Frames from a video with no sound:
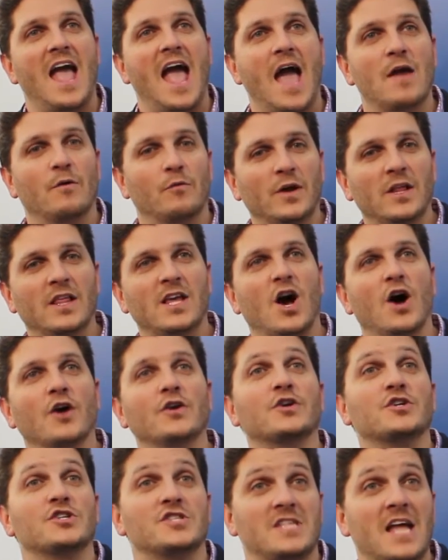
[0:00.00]
and really
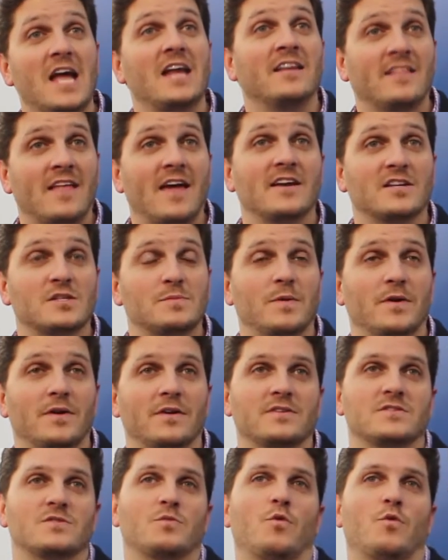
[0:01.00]
understanding that experience.